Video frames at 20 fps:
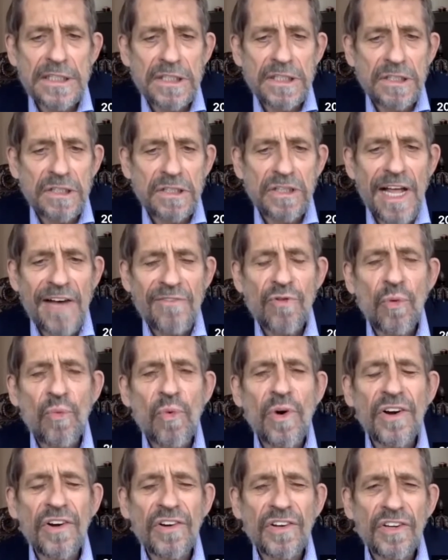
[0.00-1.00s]
level
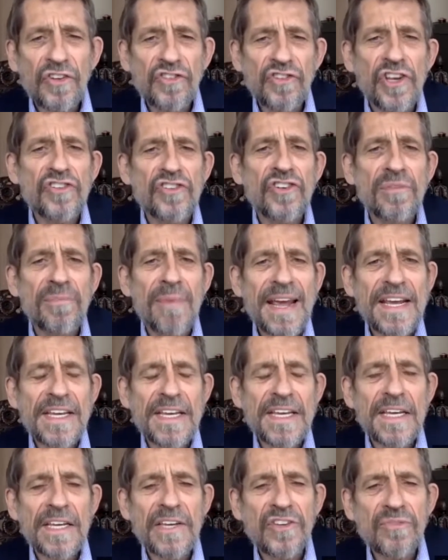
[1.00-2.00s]
where
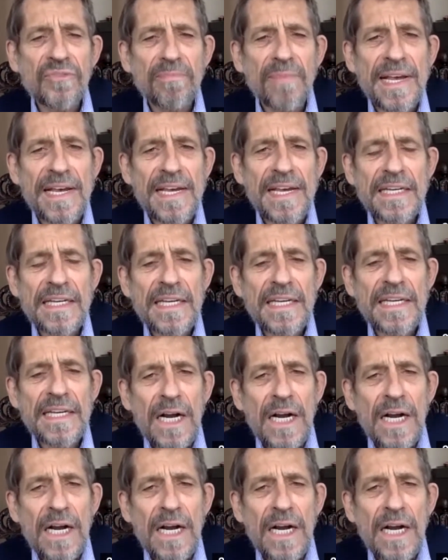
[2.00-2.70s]
decision-making is made